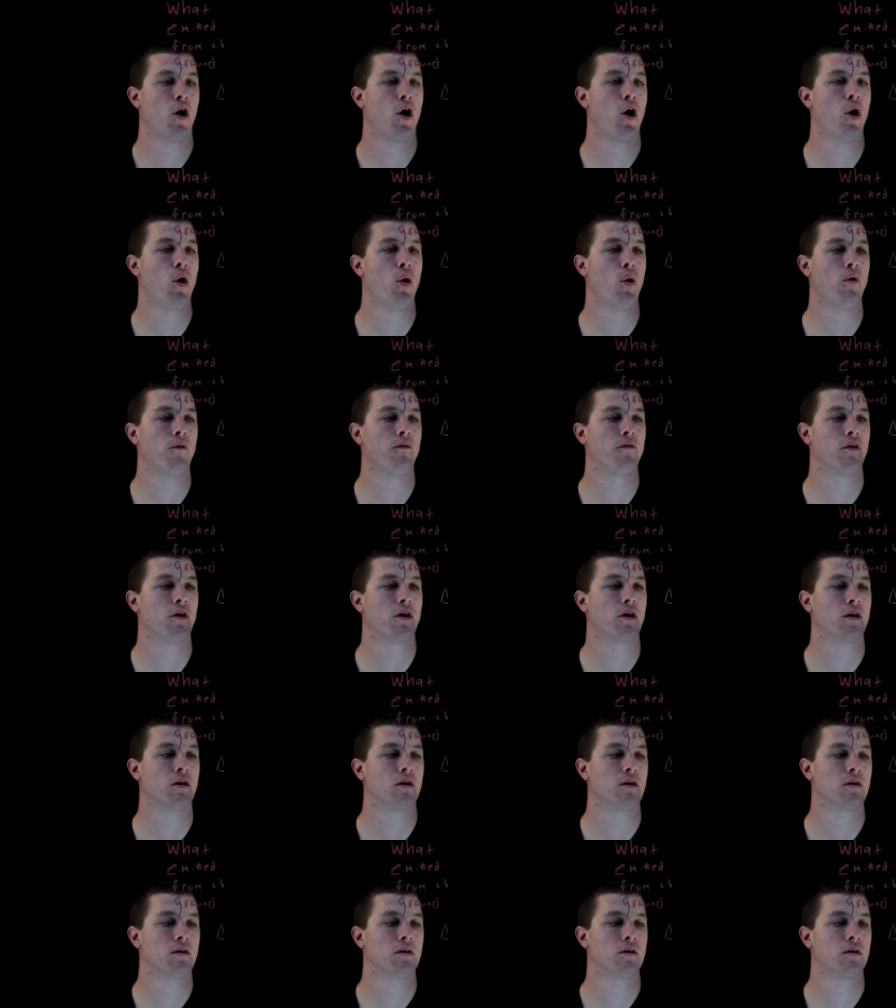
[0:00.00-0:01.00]

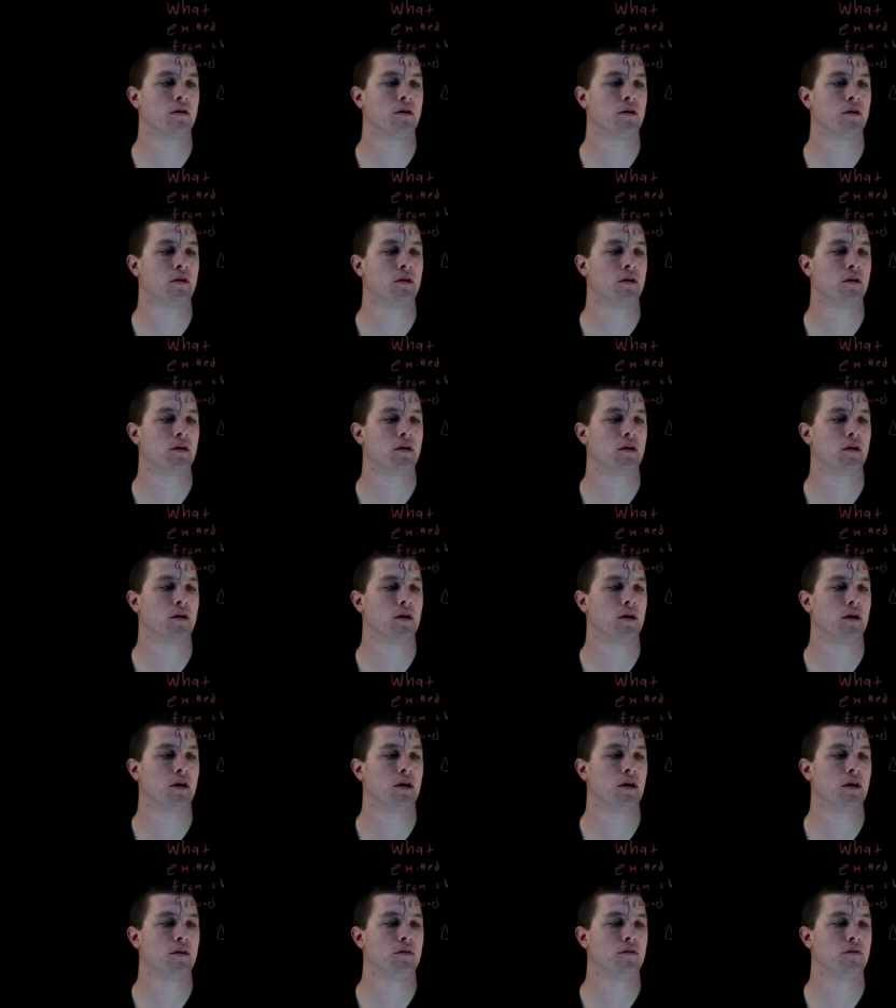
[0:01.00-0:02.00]
over
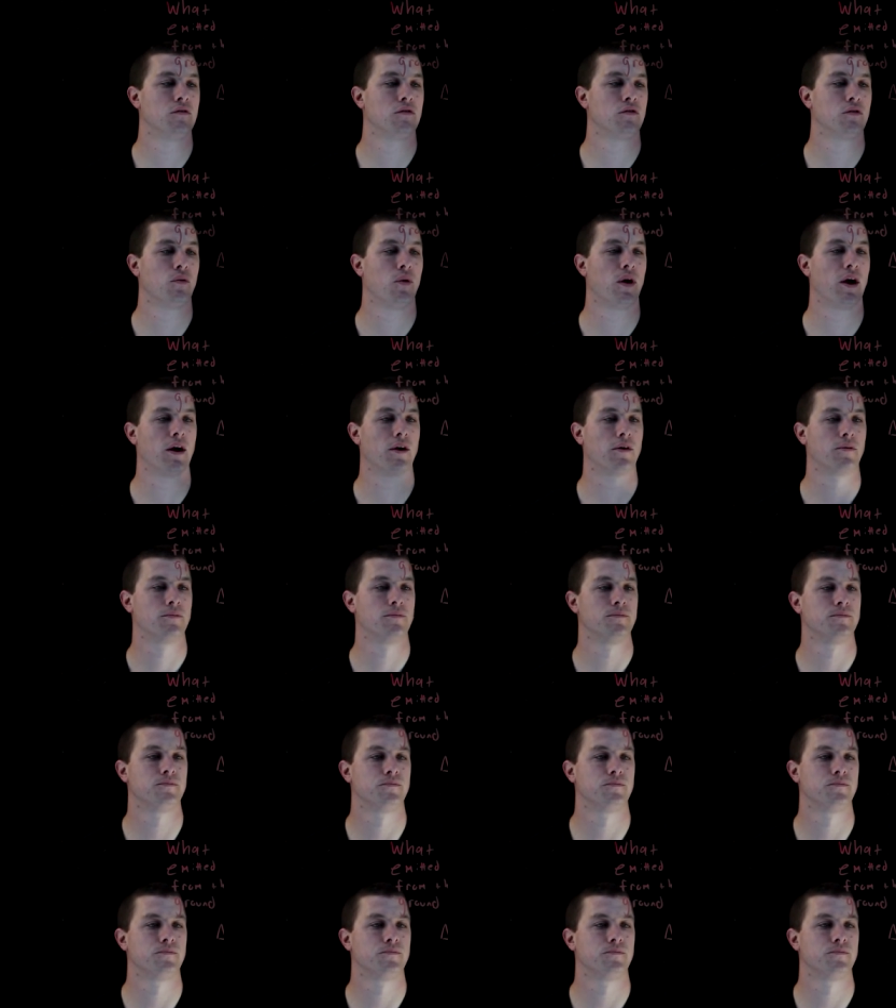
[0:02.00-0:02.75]
n squared.